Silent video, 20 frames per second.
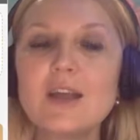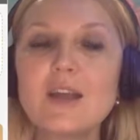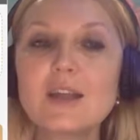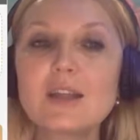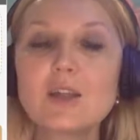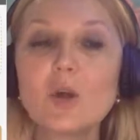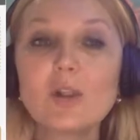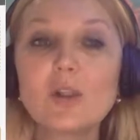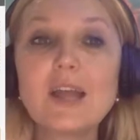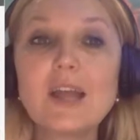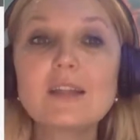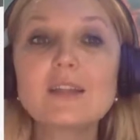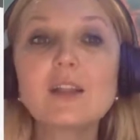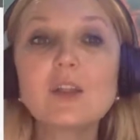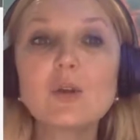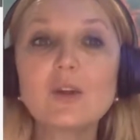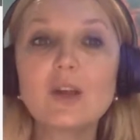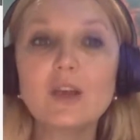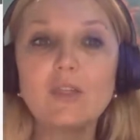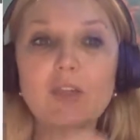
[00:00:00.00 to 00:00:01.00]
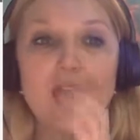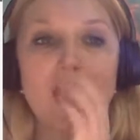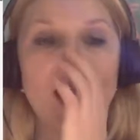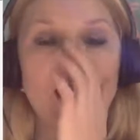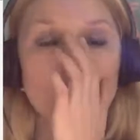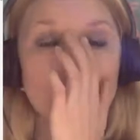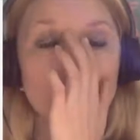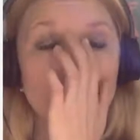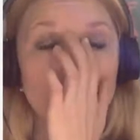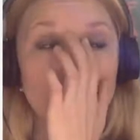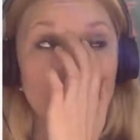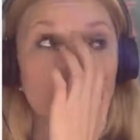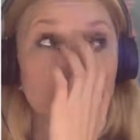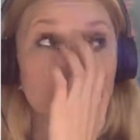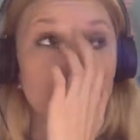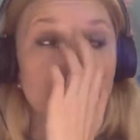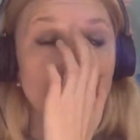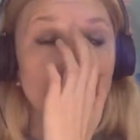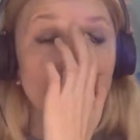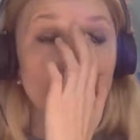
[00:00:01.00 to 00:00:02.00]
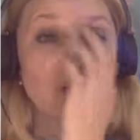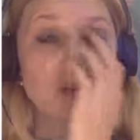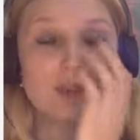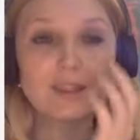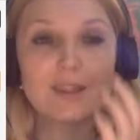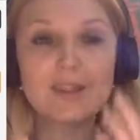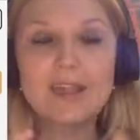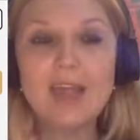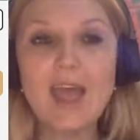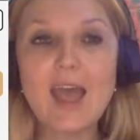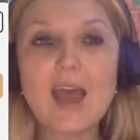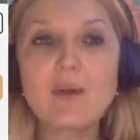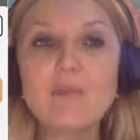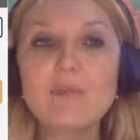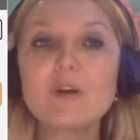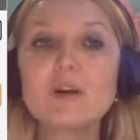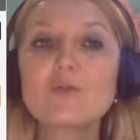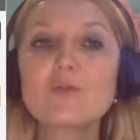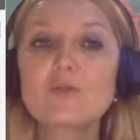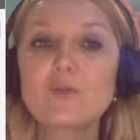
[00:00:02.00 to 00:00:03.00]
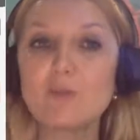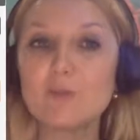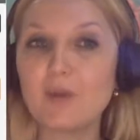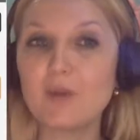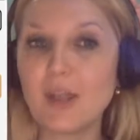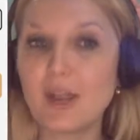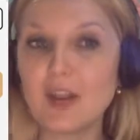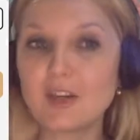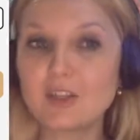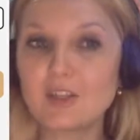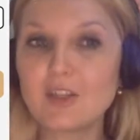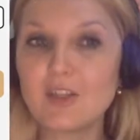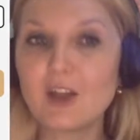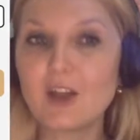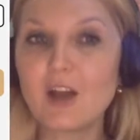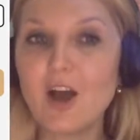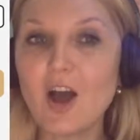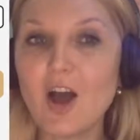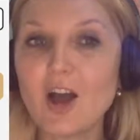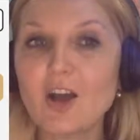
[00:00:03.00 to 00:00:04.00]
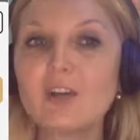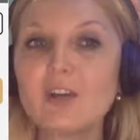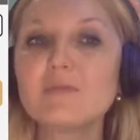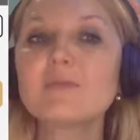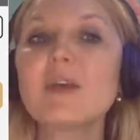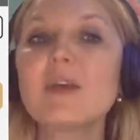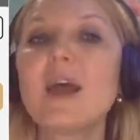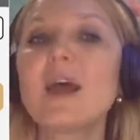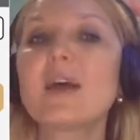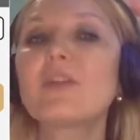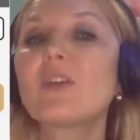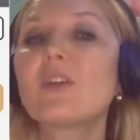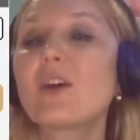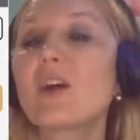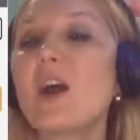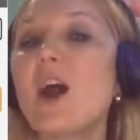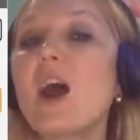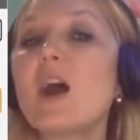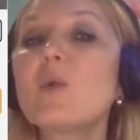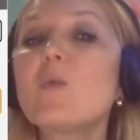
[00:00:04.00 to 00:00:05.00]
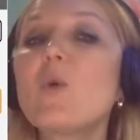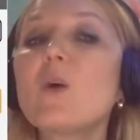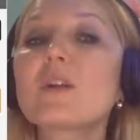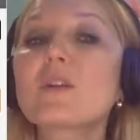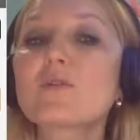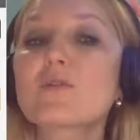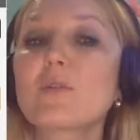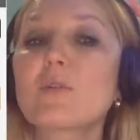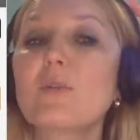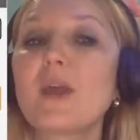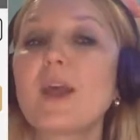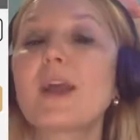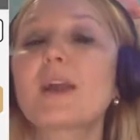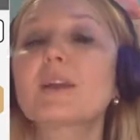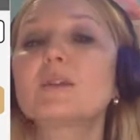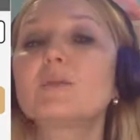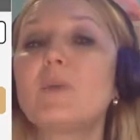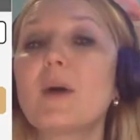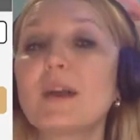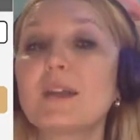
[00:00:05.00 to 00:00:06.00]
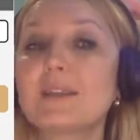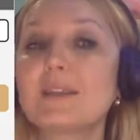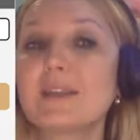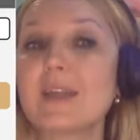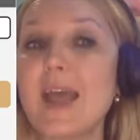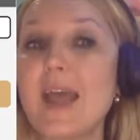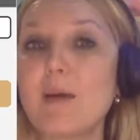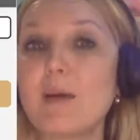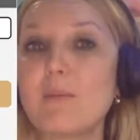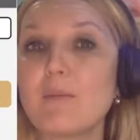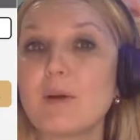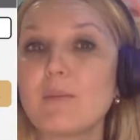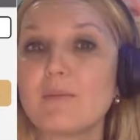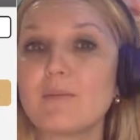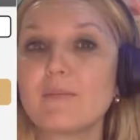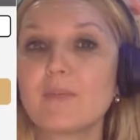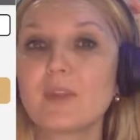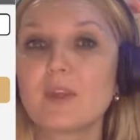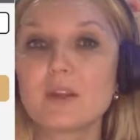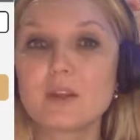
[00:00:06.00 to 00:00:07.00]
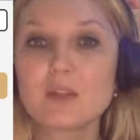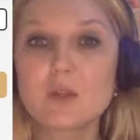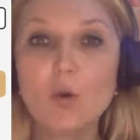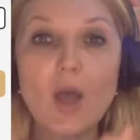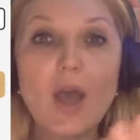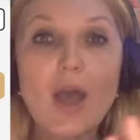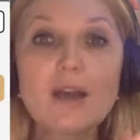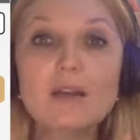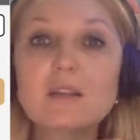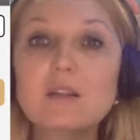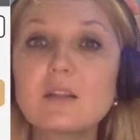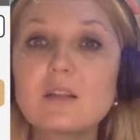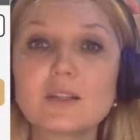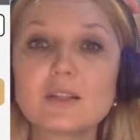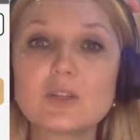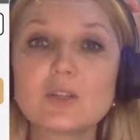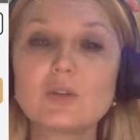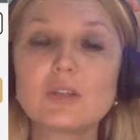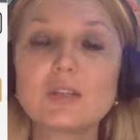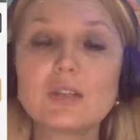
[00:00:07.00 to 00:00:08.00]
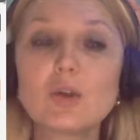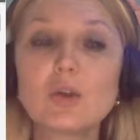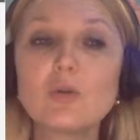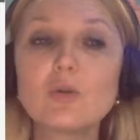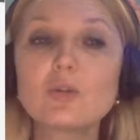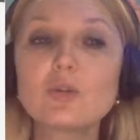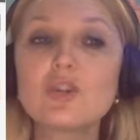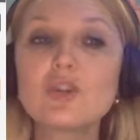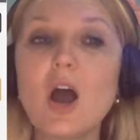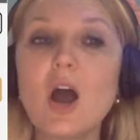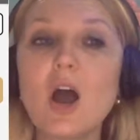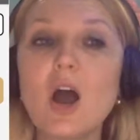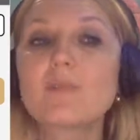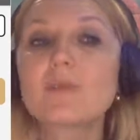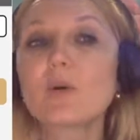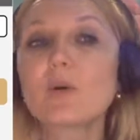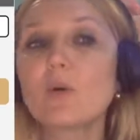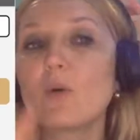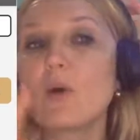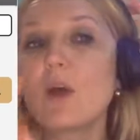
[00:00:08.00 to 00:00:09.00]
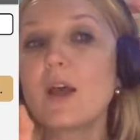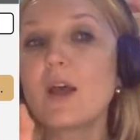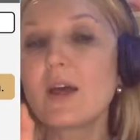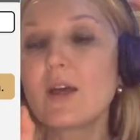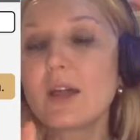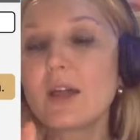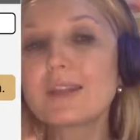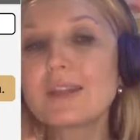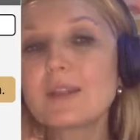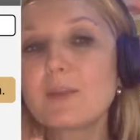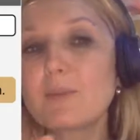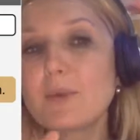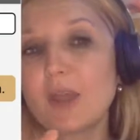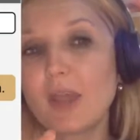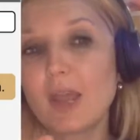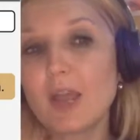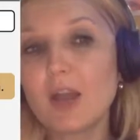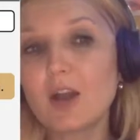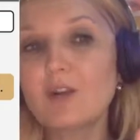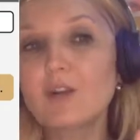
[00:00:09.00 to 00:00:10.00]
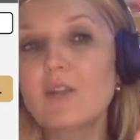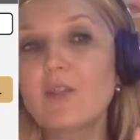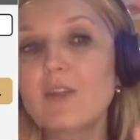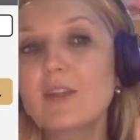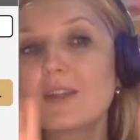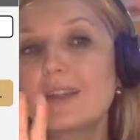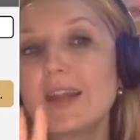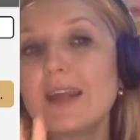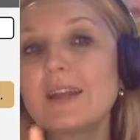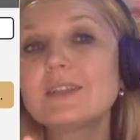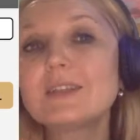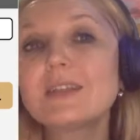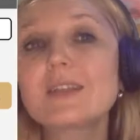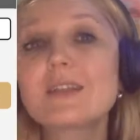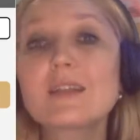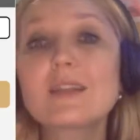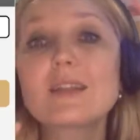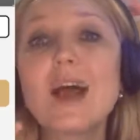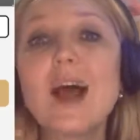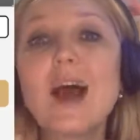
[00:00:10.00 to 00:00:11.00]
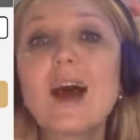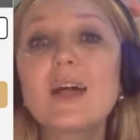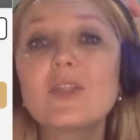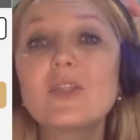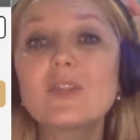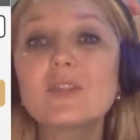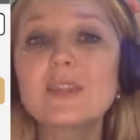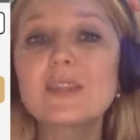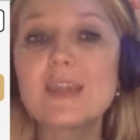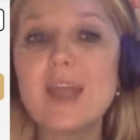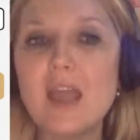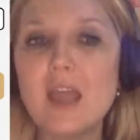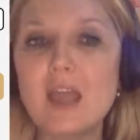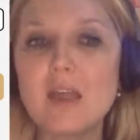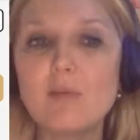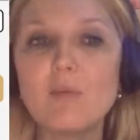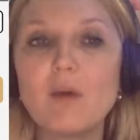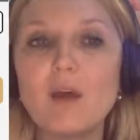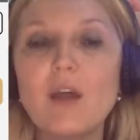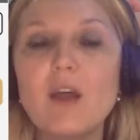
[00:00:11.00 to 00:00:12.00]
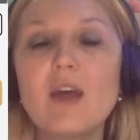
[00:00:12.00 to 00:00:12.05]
So let's look at the answers. So Sam repaired the car, and the car was repaired by Sam. So excellent, you did a good job. So it's a pair, the sentences are the same.